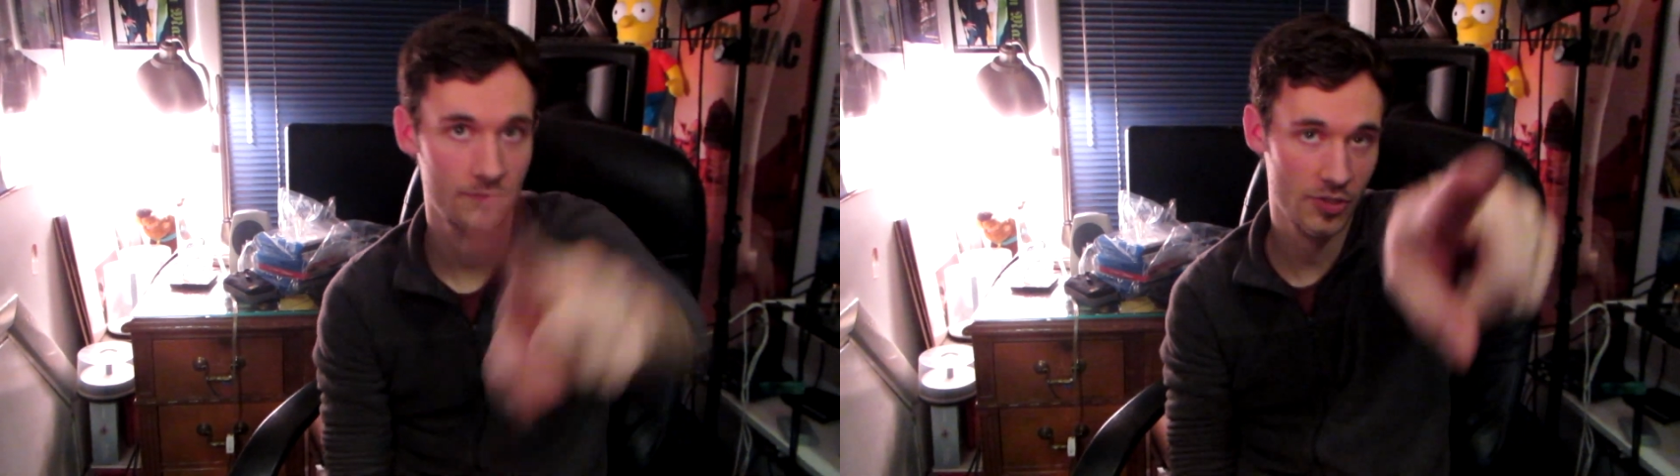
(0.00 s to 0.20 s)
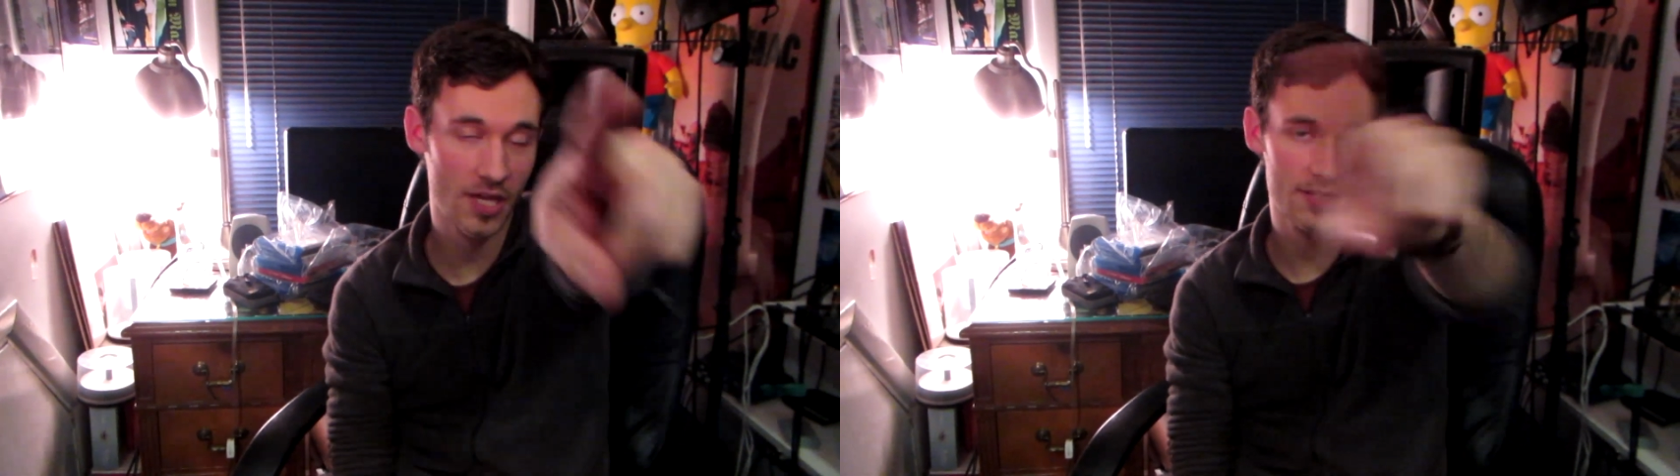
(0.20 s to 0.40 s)

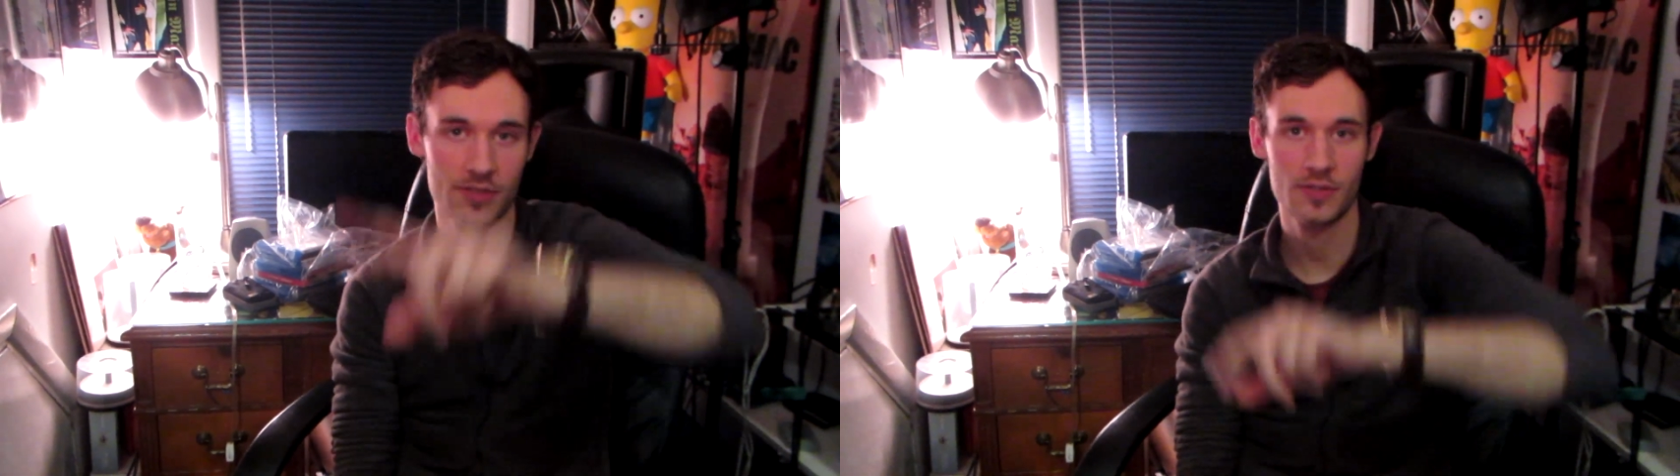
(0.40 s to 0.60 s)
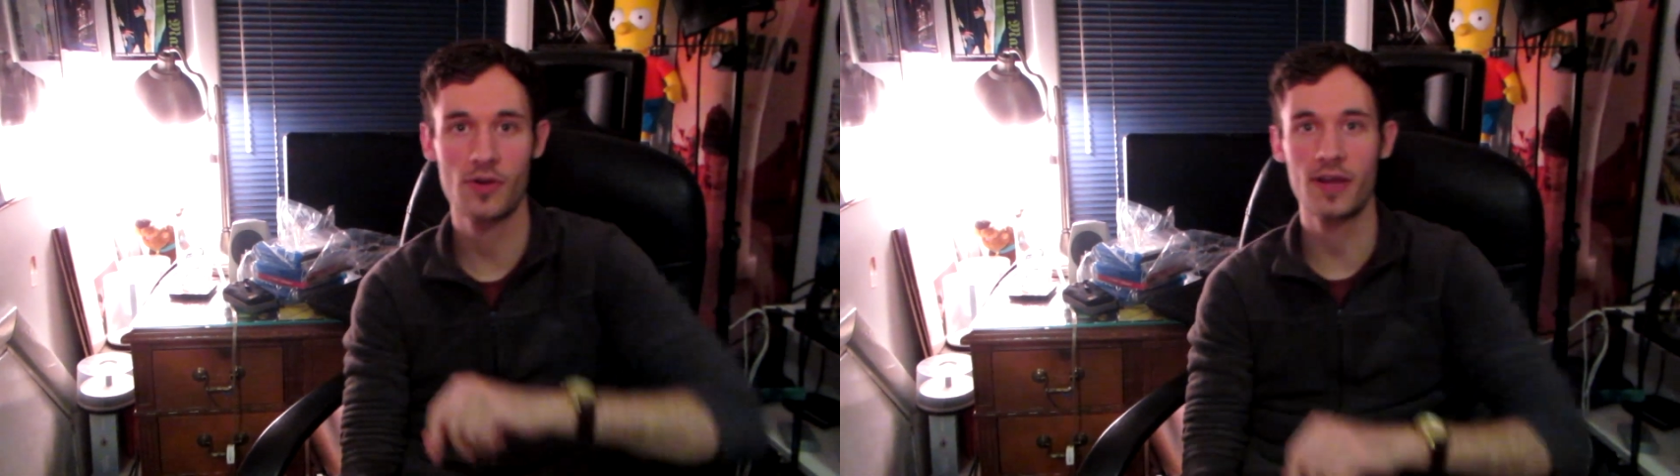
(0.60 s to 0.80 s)

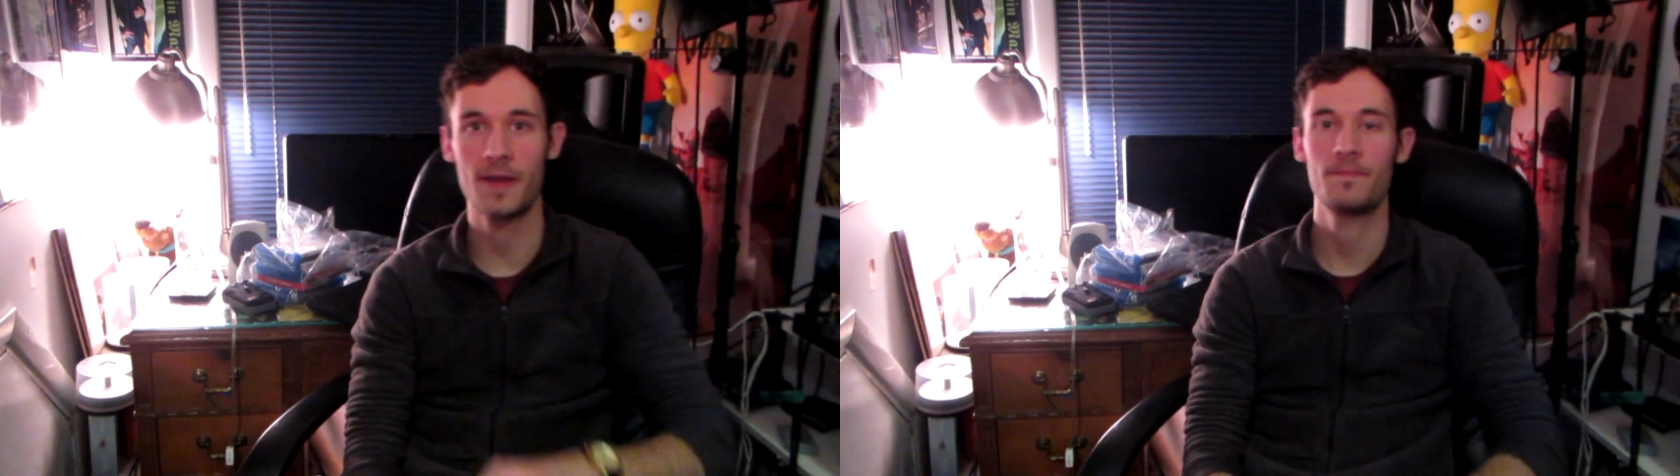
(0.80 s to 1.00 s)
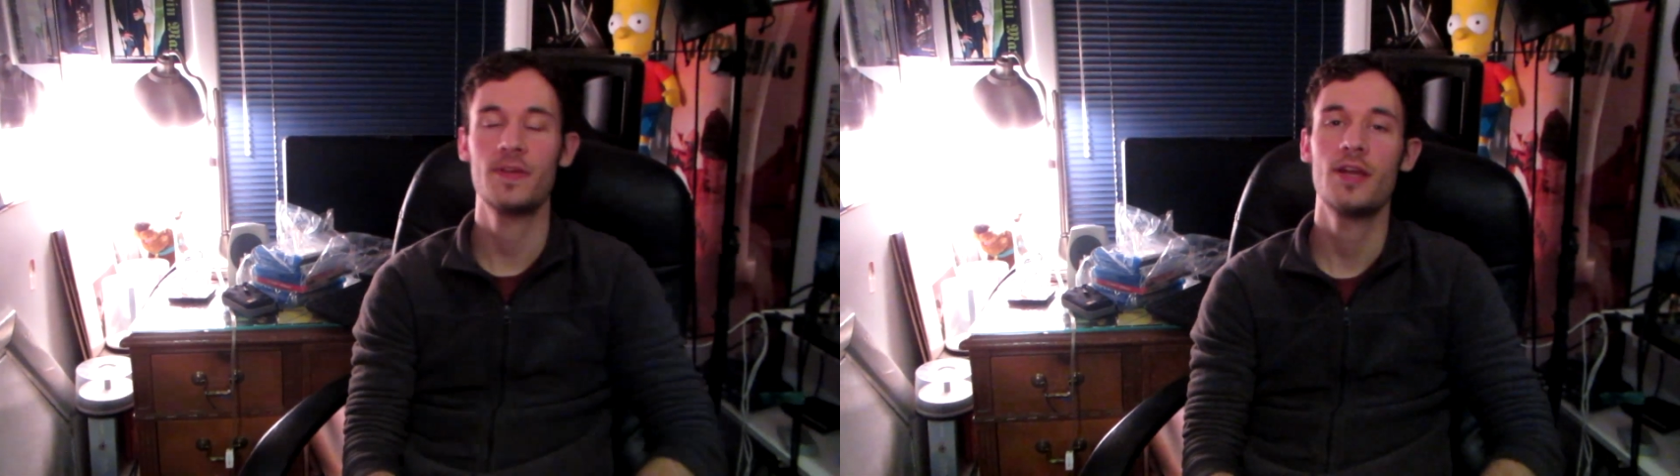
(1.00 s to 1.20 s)
Yes. Yes.
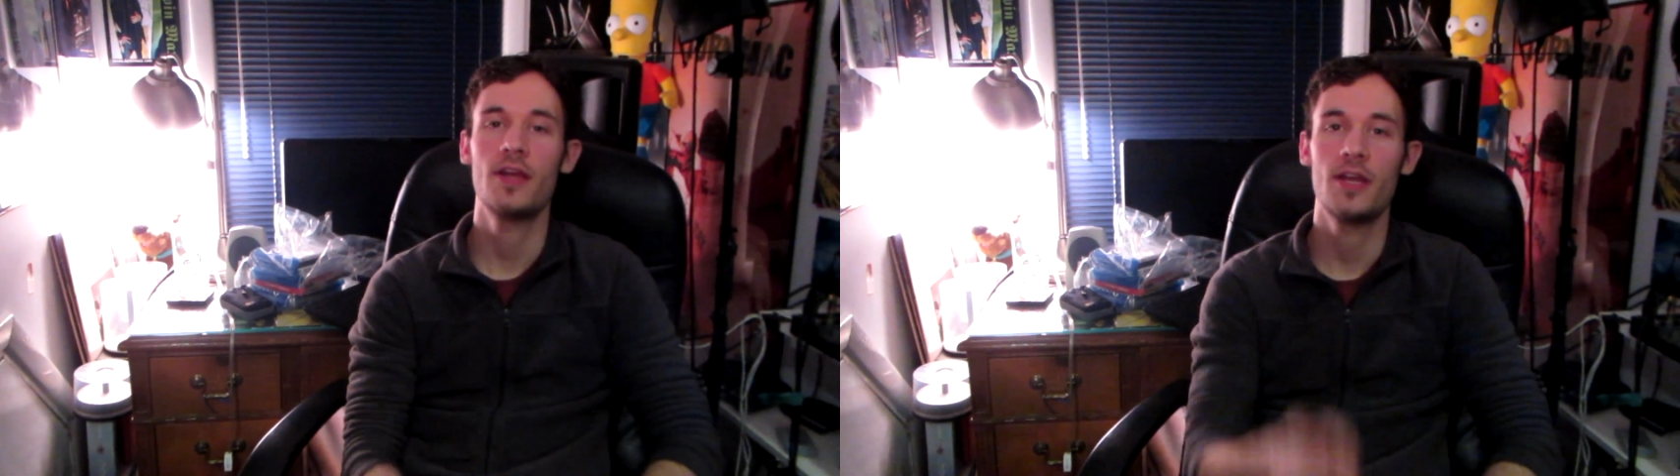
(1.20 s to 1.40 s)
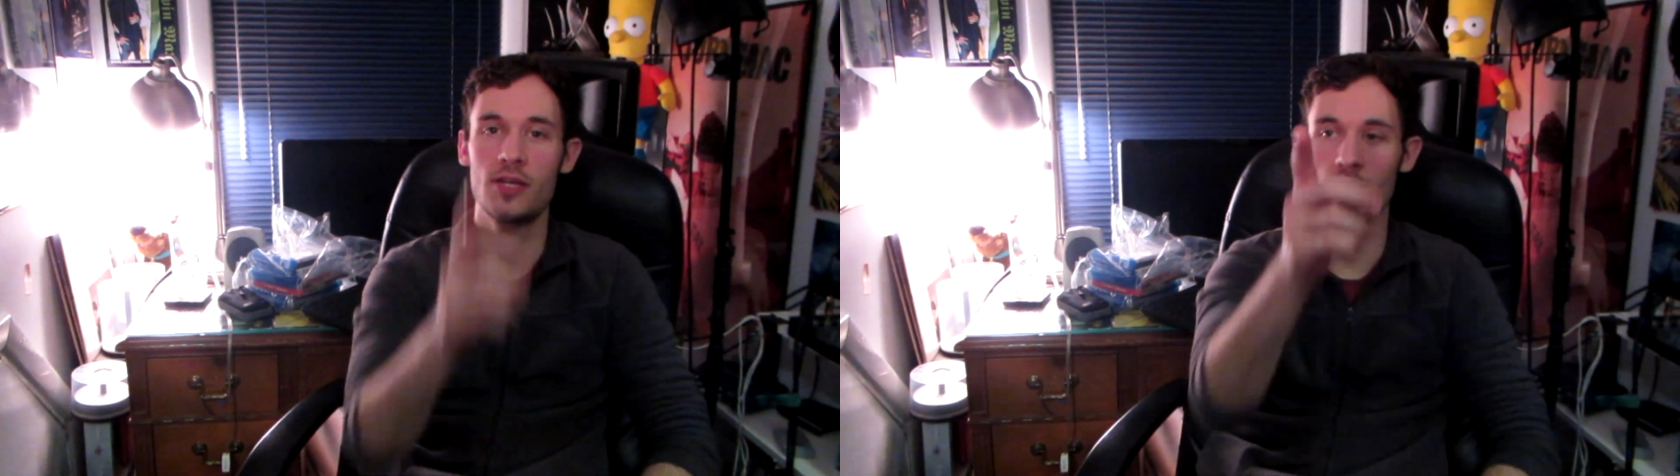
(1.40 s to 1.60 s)
Okay. Yeah.
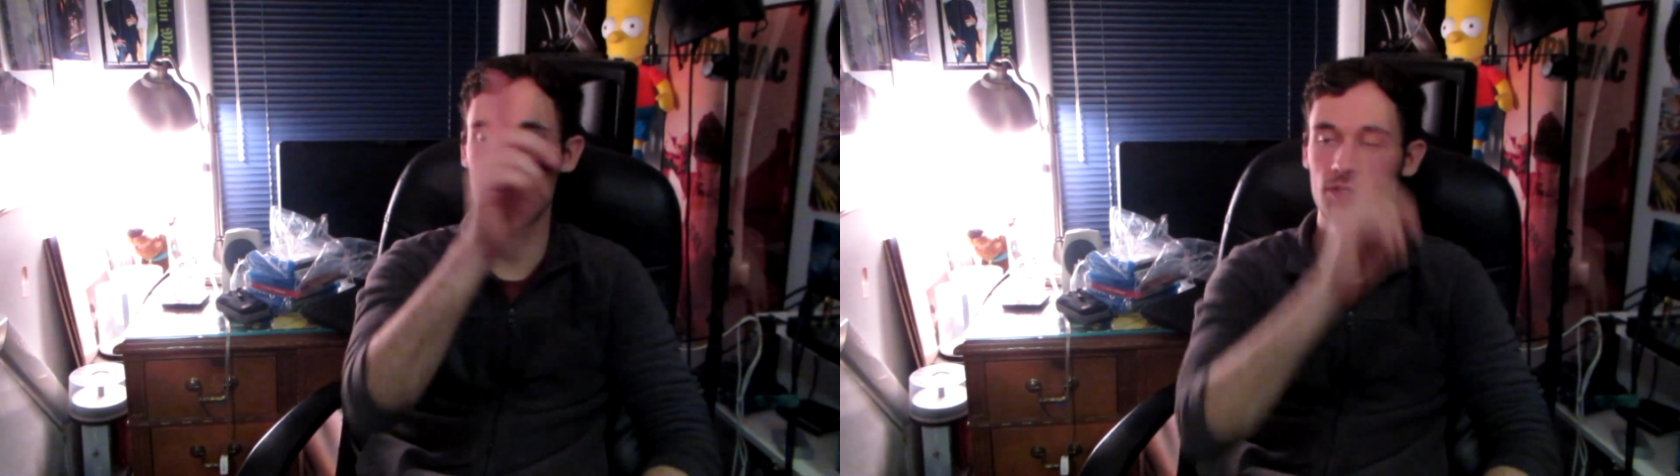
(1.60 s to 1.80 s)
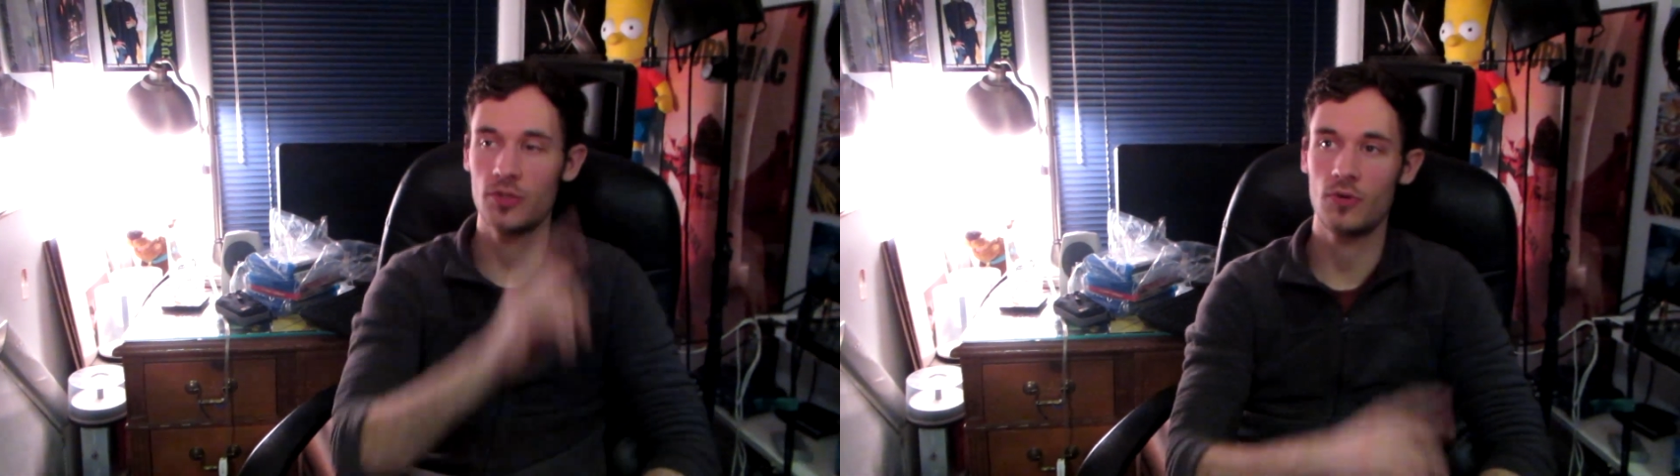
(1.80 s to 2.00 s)
Here's what we'll do.